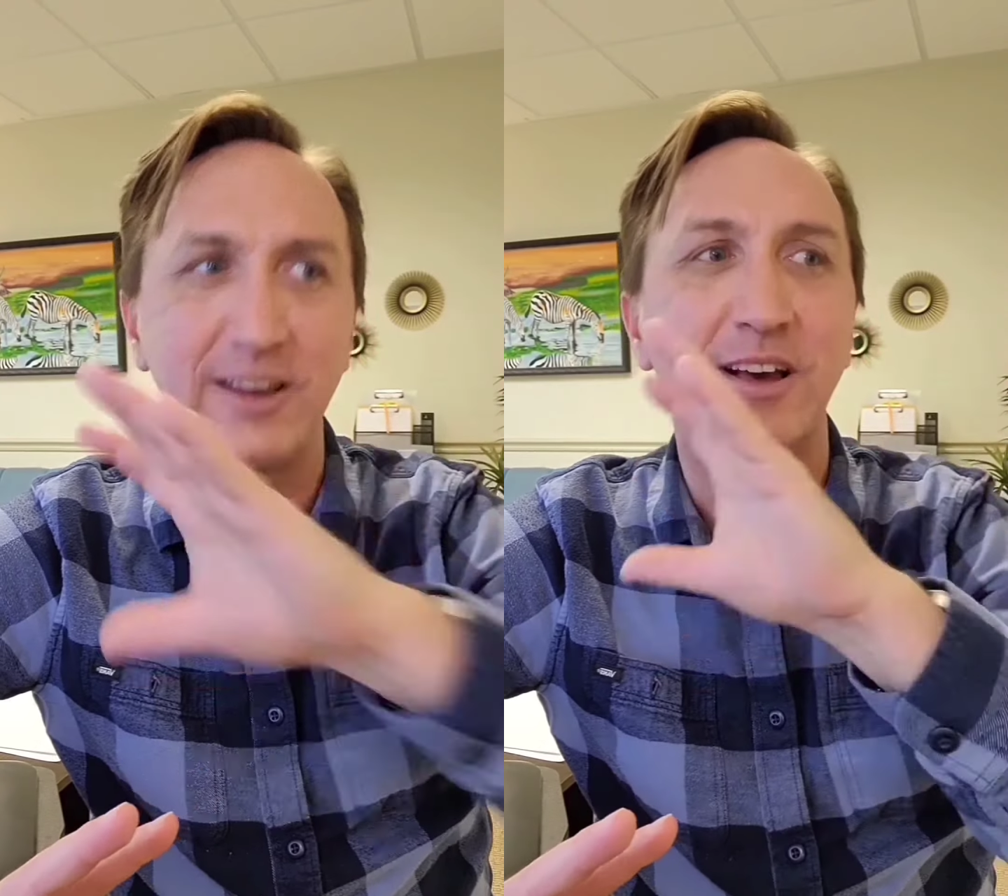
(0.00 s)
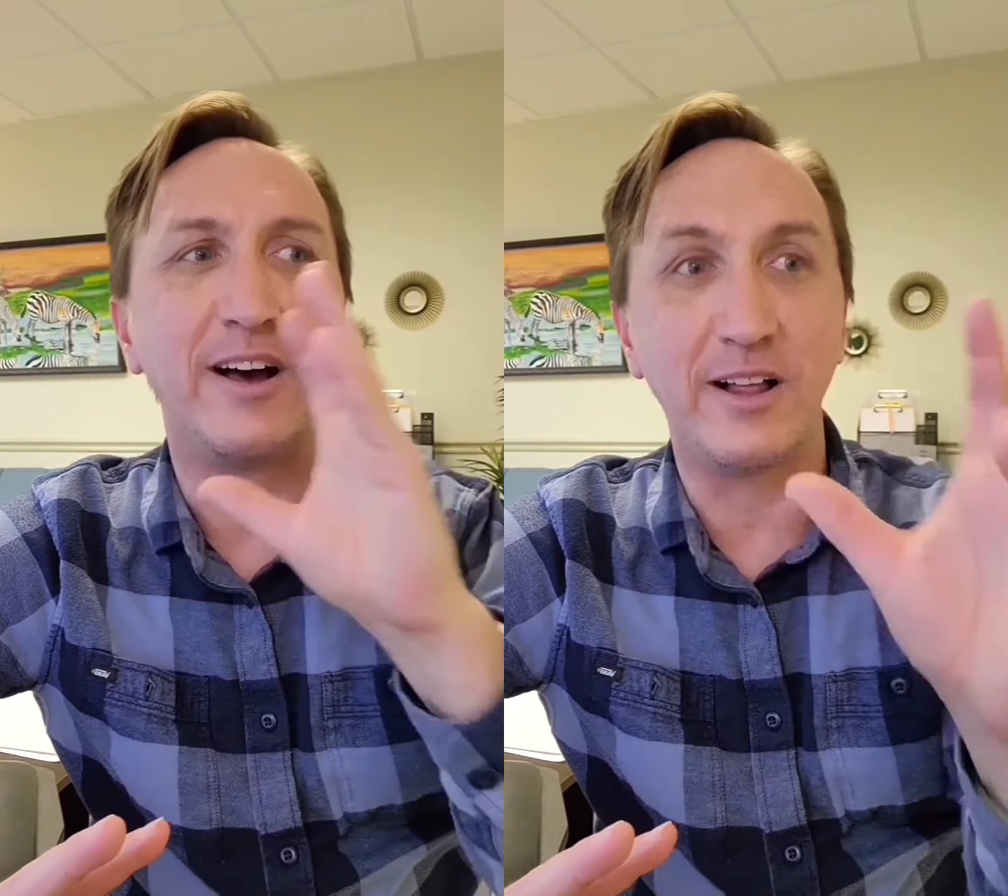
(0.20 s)

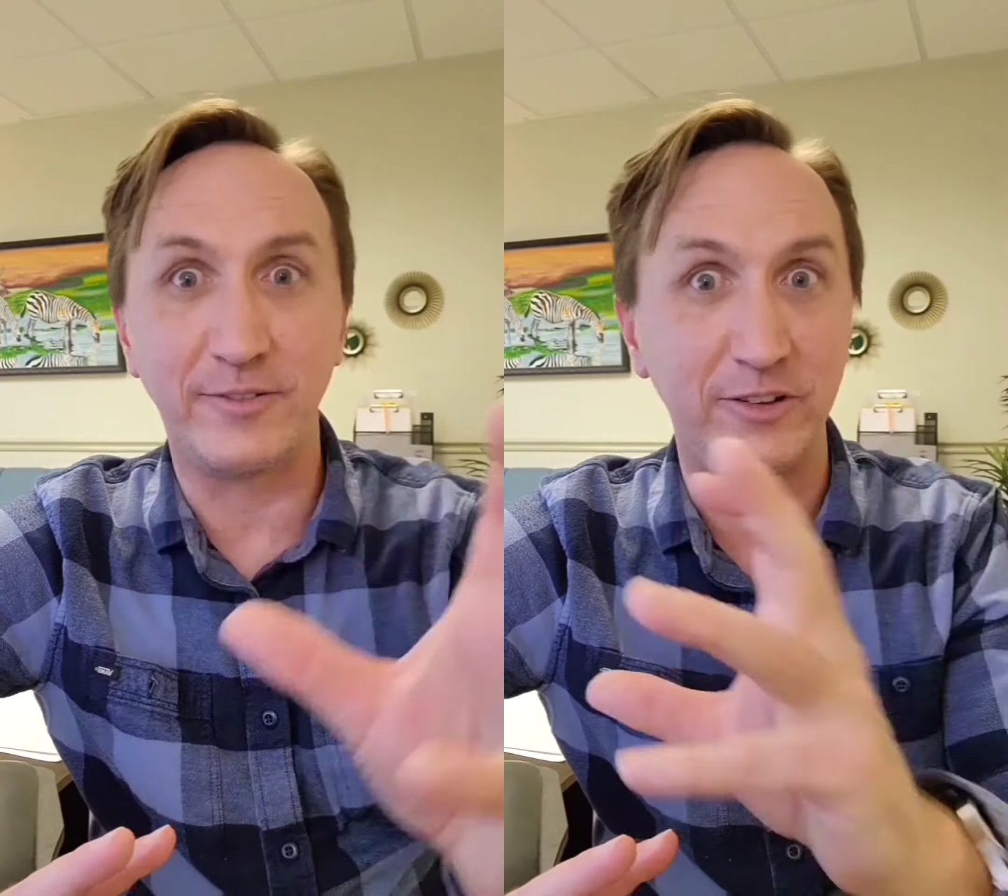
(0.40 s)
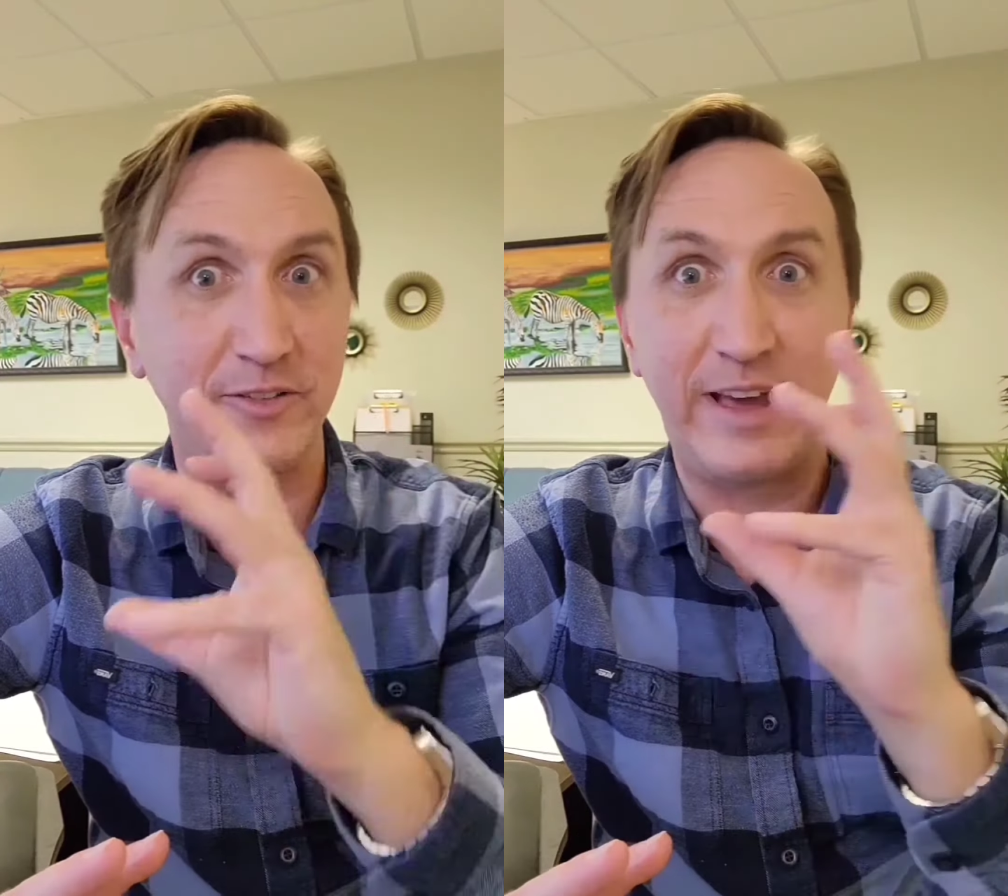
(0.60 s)

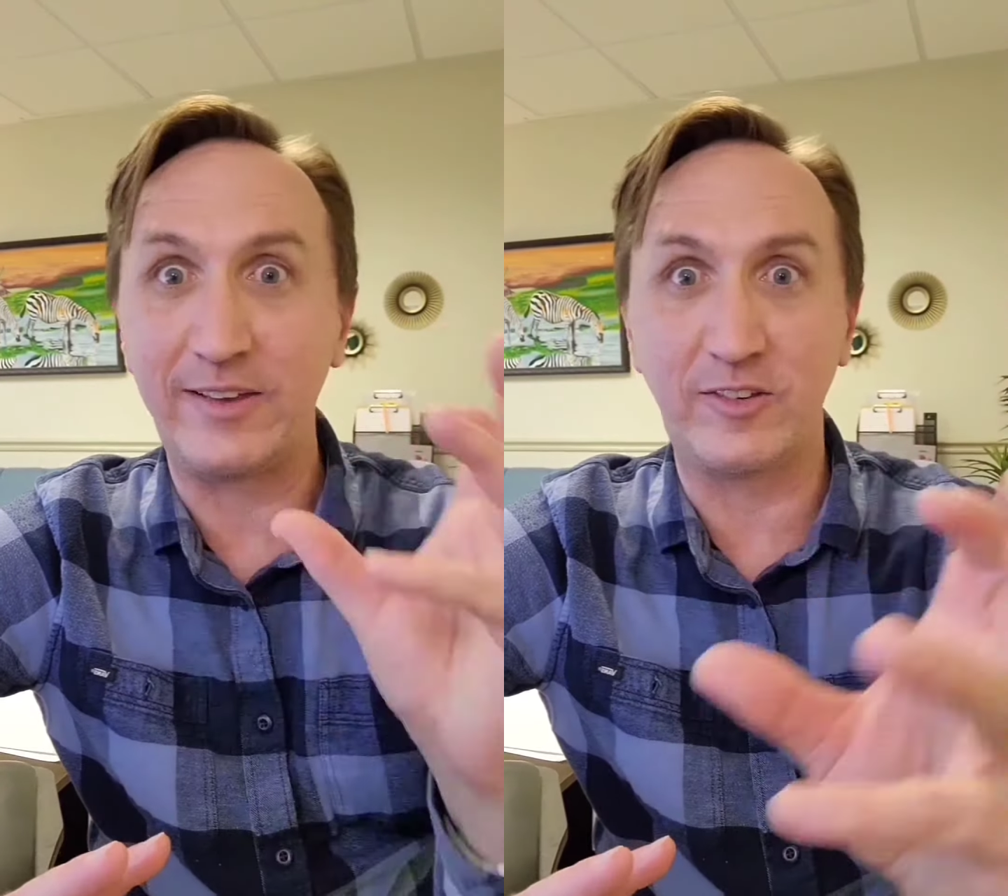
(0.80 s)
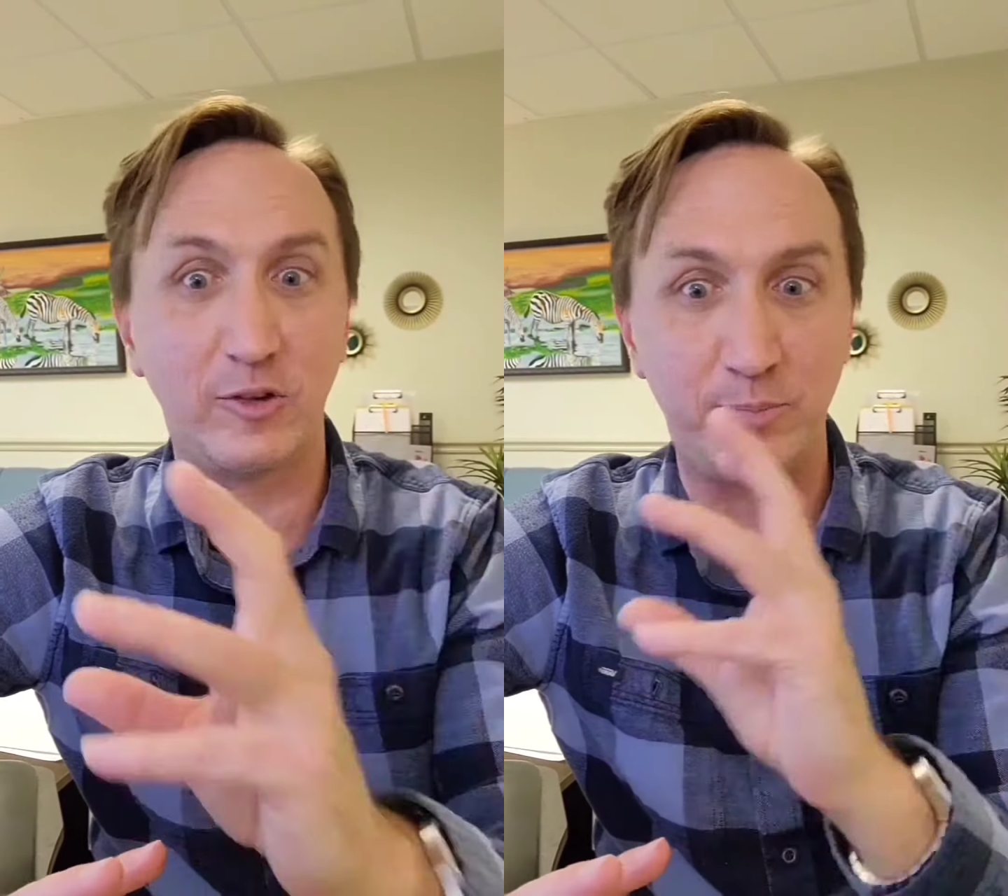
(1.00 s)
often that
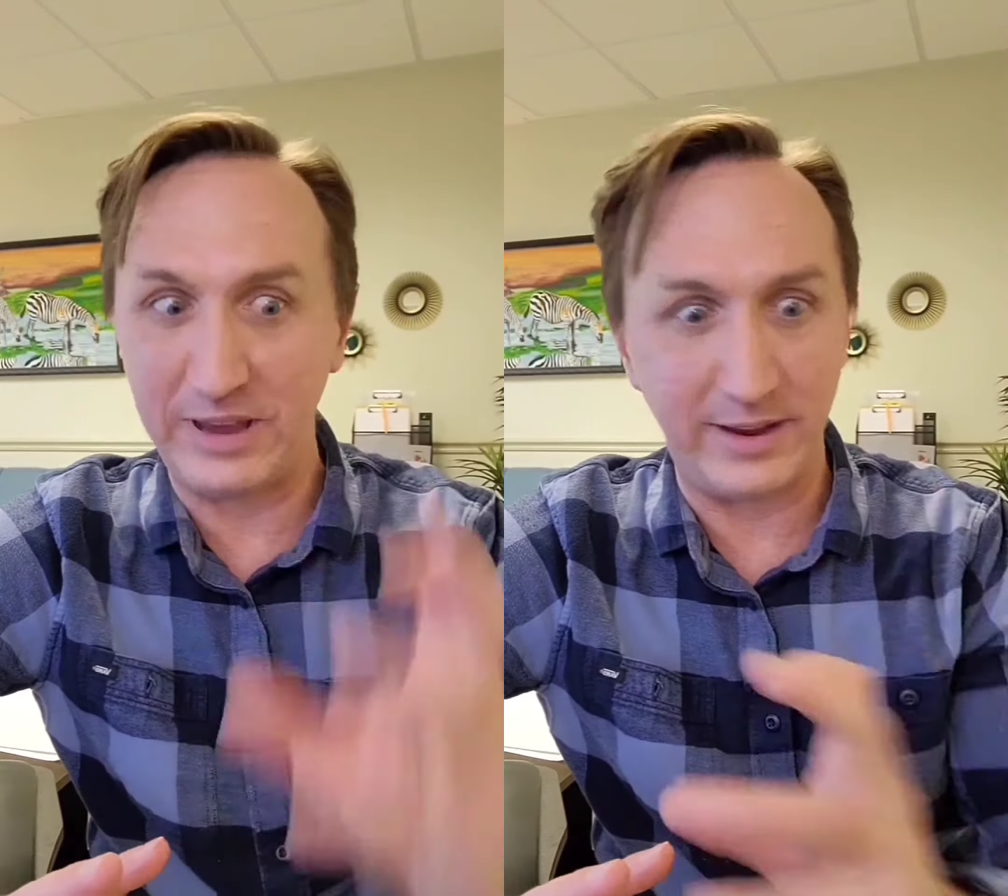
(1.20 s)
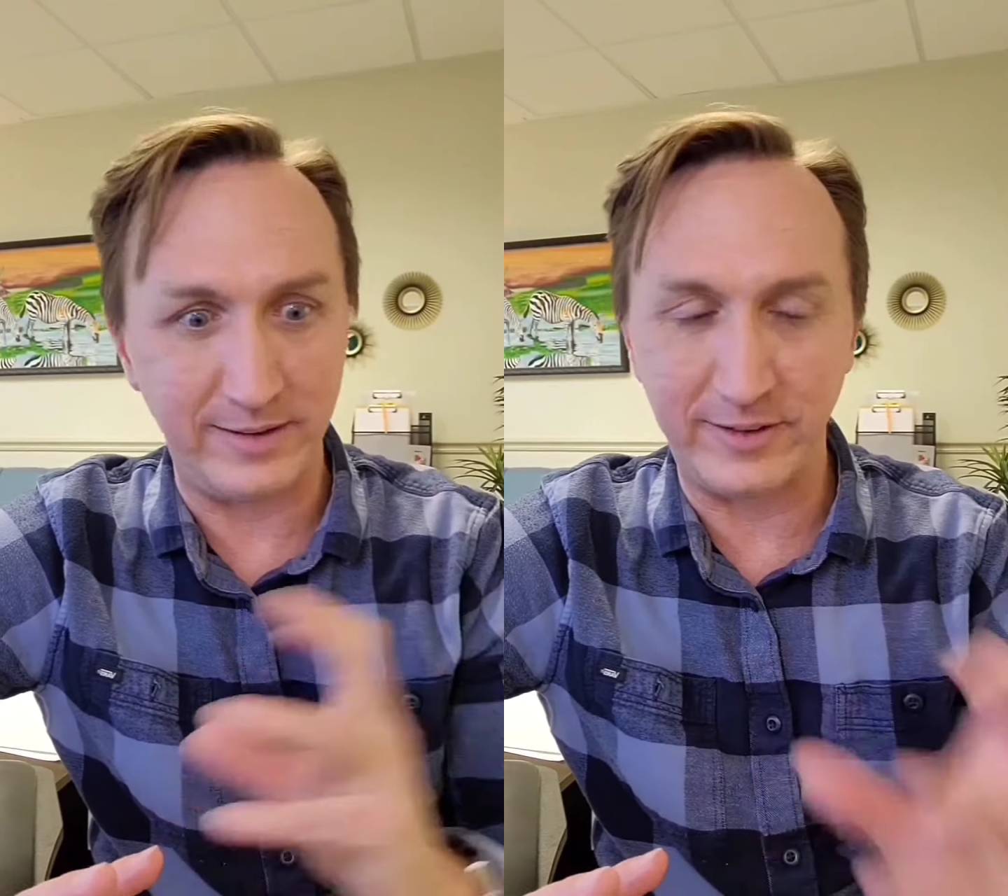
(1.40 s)

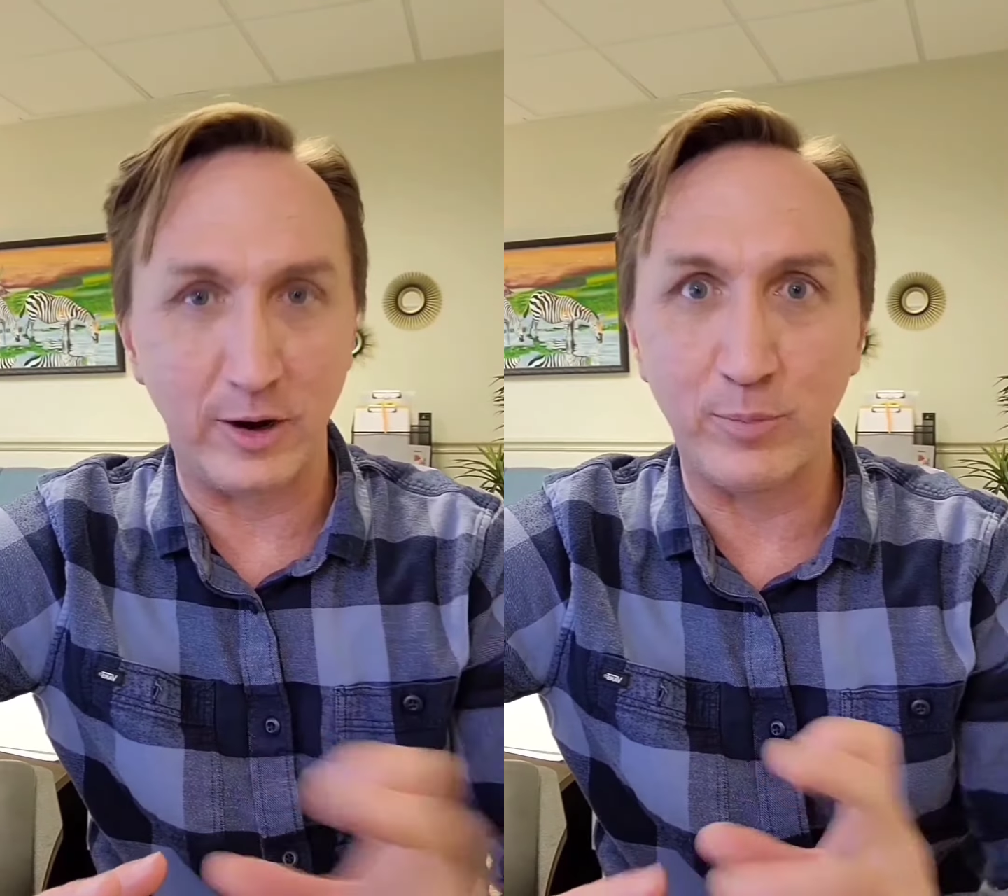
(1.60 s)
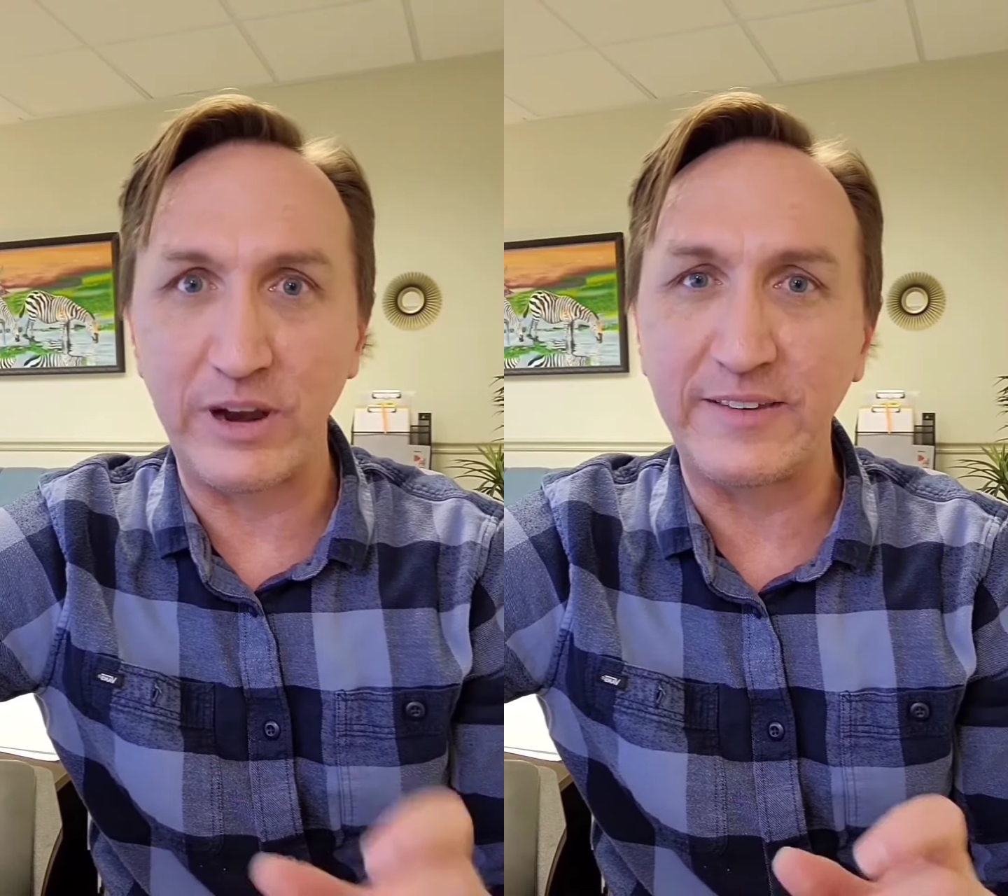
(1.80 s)
spin that
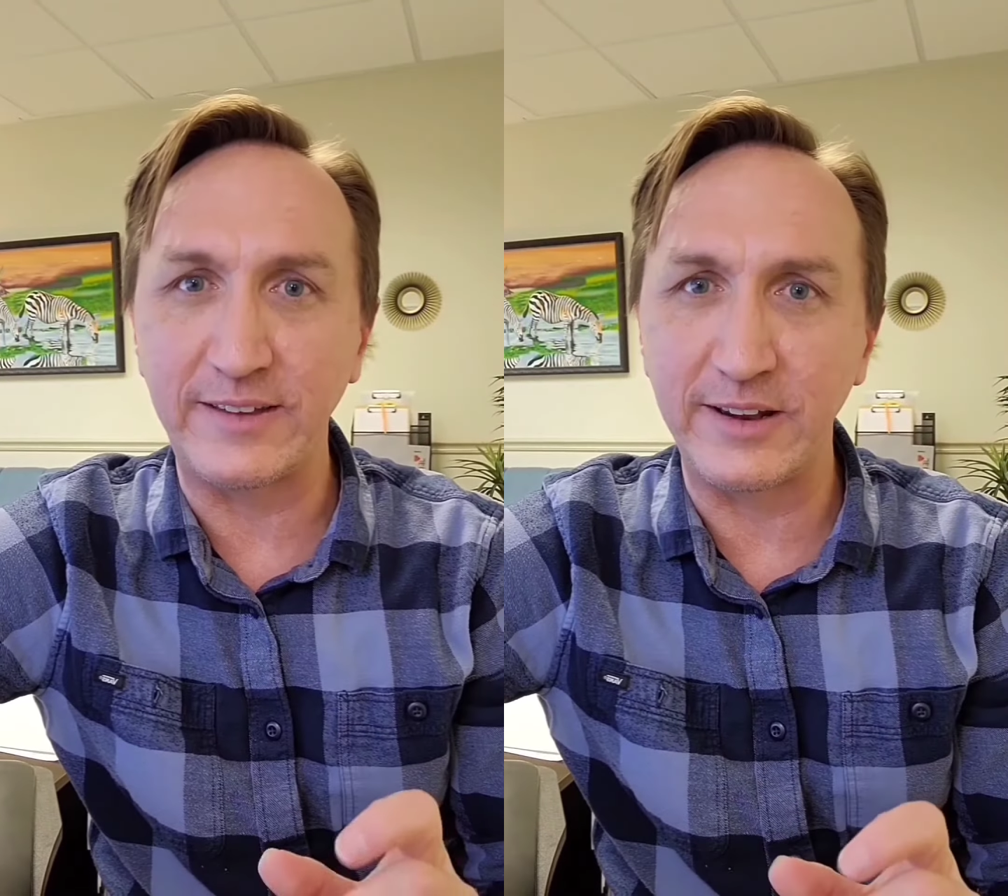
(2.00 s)
our brains get